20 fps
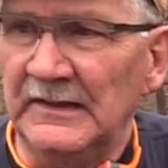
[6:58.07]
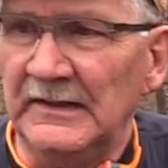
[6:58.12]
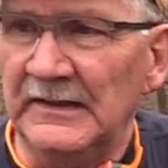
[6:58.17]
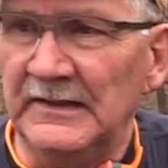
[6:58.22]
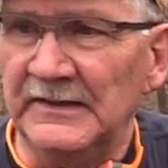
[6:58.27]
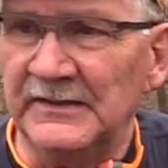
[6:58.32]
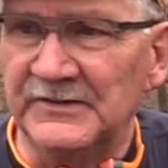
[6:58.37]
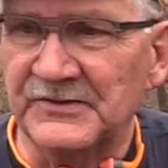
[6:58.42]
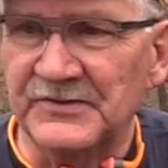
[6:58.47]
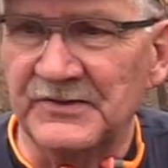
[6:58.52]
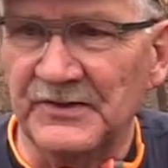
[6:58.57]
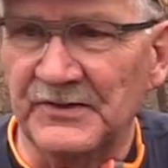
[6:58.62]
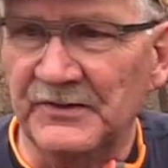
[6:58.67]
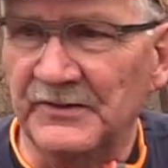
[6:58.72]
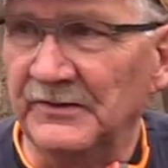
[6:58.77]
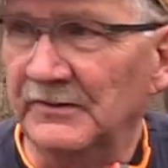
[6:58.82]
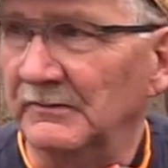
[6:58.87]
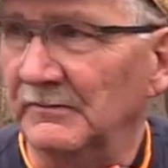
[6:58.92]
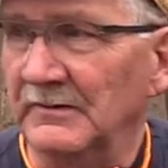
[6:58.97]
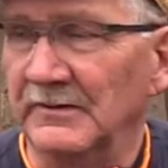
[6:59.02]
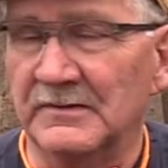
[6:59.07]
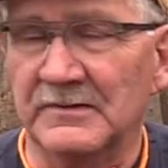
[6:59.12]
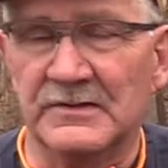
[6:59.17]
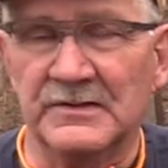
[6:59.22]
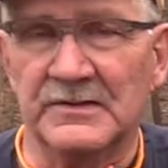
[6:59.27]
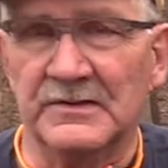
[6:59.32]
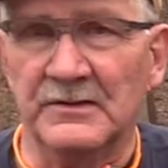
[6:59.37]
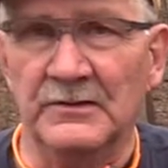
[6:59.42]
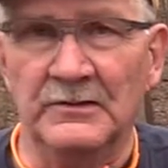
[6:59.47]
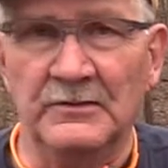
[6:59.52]
And so with
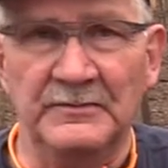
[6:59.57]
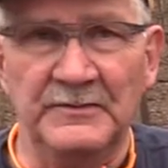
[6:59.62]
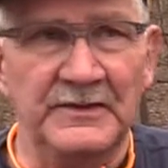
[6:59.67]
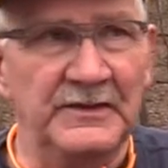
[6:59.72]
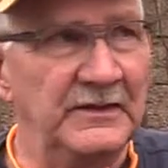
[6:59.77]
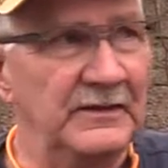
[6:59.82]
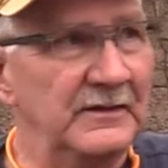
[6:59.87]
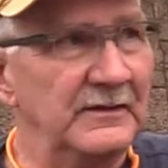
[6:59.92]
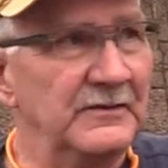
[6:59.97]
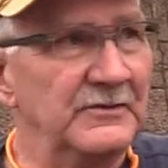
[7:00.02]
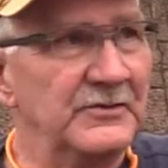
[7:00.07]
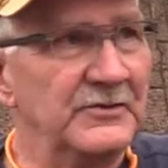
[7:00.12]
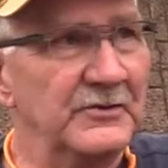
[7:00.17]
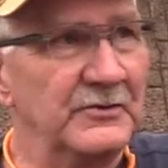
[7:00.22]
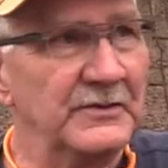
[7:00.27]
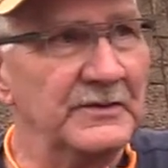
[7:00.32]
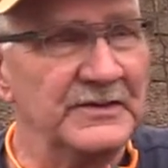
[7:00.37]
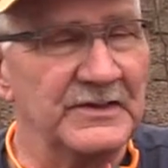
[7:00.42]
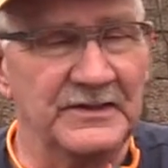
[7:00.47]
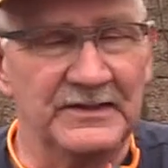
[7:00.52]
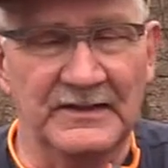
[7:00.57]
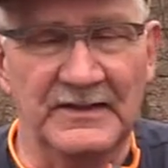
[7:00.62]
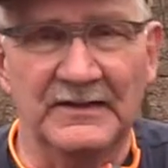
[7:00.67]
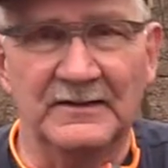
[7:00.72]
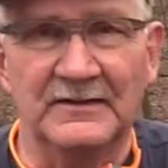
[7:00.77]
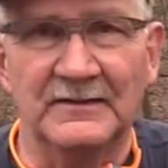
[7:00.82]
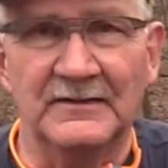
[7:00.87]
so many choices out